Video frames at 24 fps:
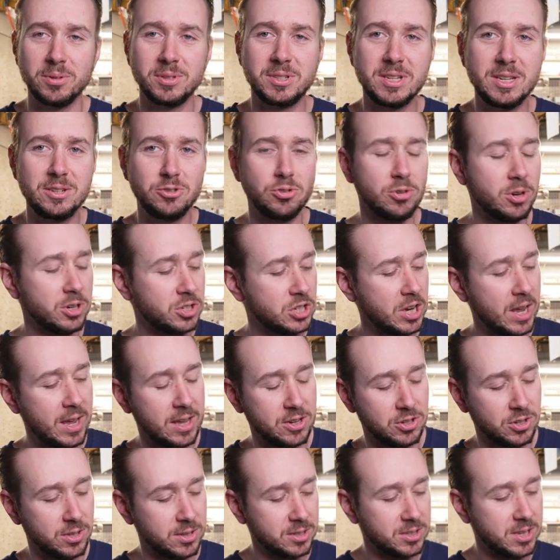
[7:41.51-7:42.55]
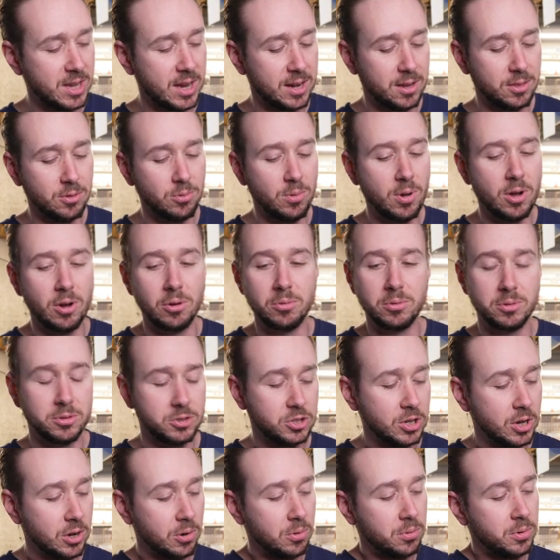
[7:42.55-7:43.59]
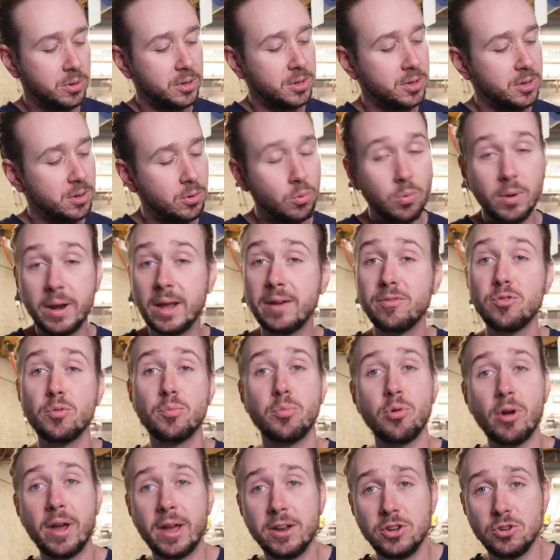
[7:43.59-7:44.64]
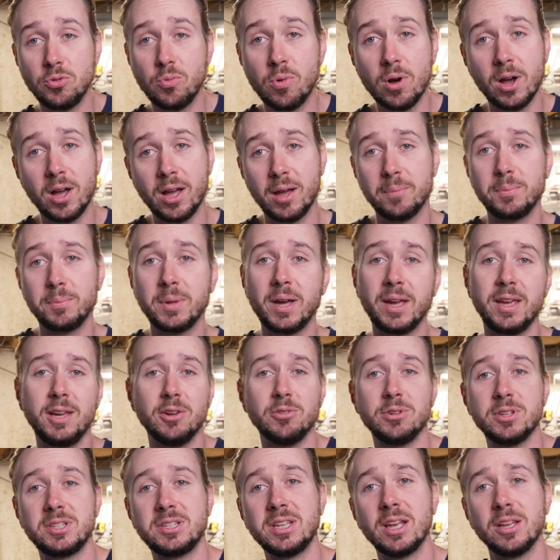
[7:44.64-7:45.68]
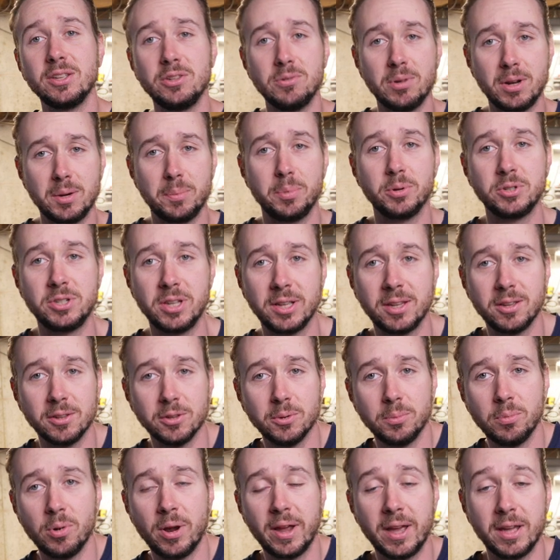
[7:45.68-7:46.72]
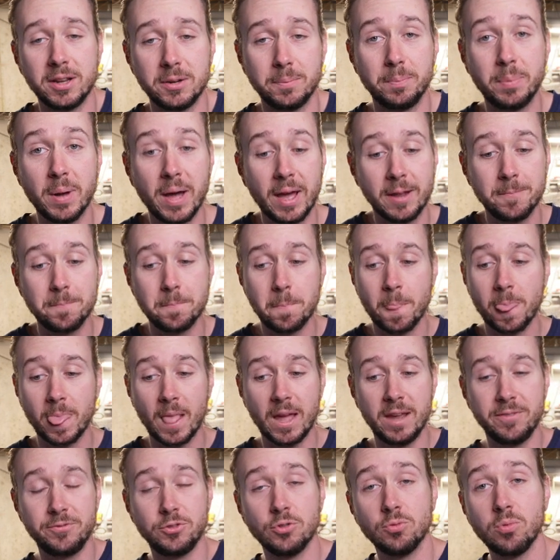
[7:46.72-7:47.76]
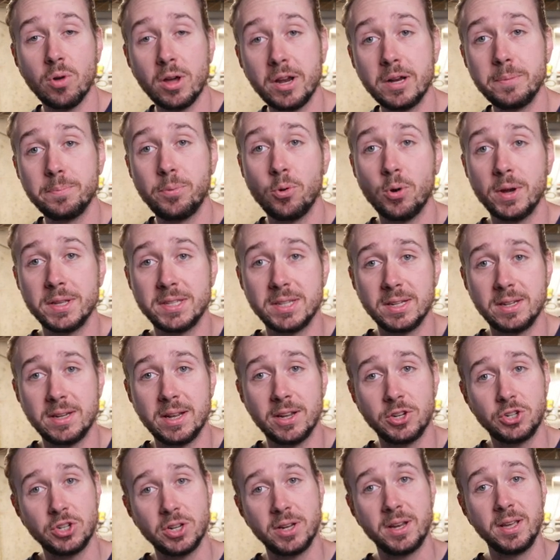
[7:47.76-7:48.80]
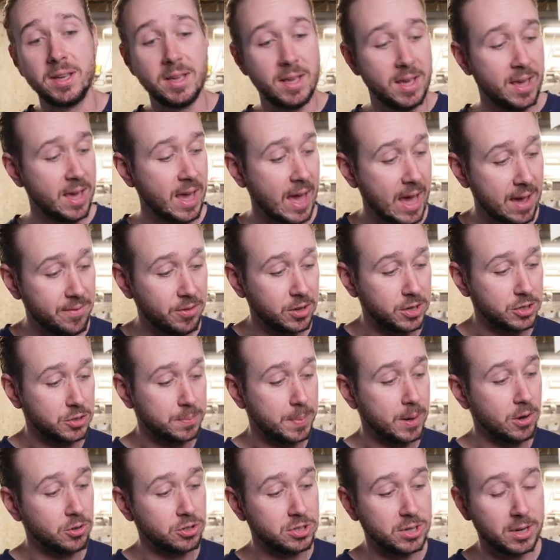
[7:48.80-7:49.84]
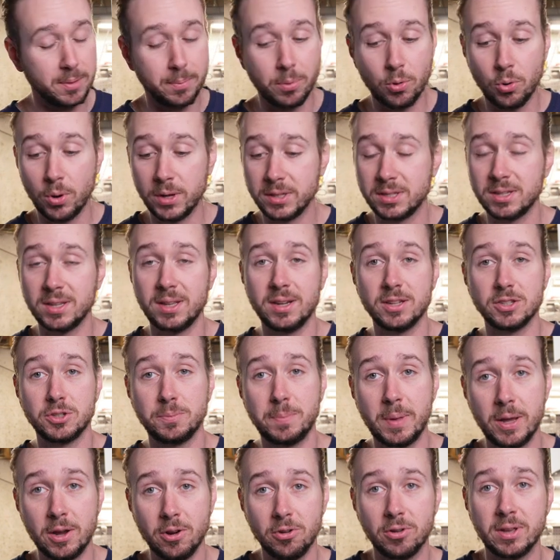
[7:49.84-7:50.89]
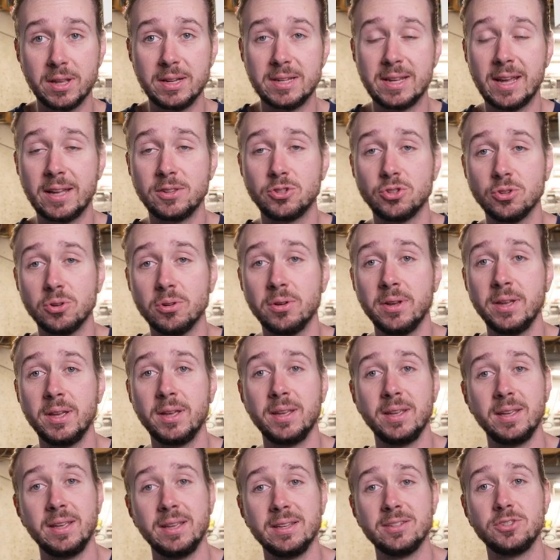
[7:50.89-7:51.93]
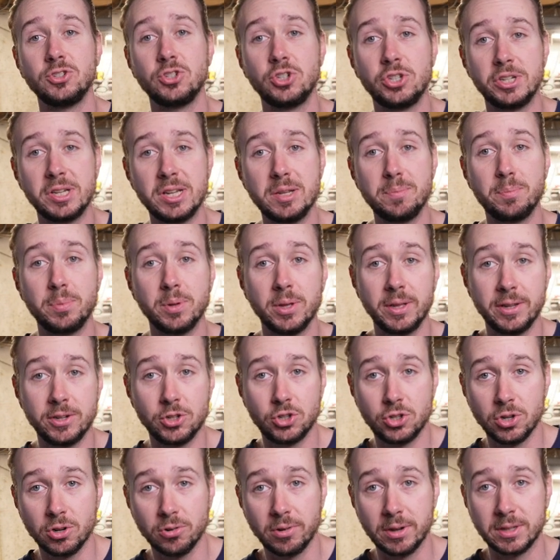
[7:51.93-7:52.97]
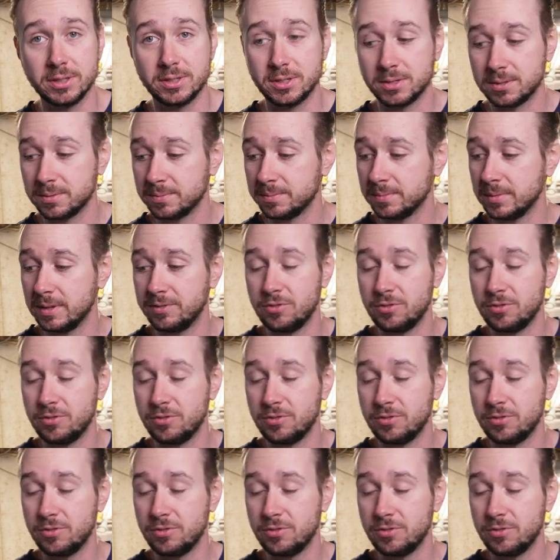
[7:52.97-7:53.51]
It's easier to change on the side of the road. So whatever brand you want, I'm not here to sell you on a particular brand, but if you're running points ignition, having a spare set of points and a spare condenser is cheap insurance.